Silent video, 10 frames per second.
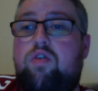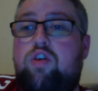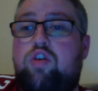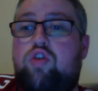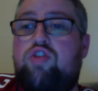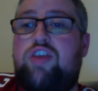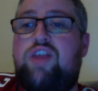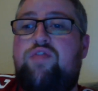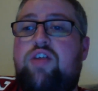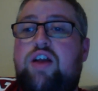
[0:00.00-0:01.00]
Could the
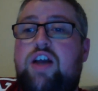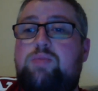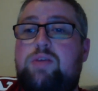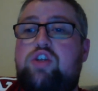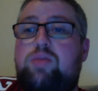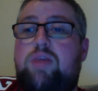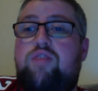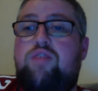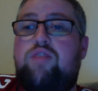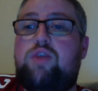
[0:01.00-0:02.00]
NFL guys beat some
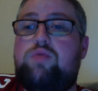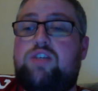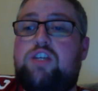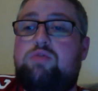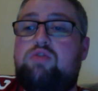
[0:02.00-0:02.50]
heavyweights with 6 months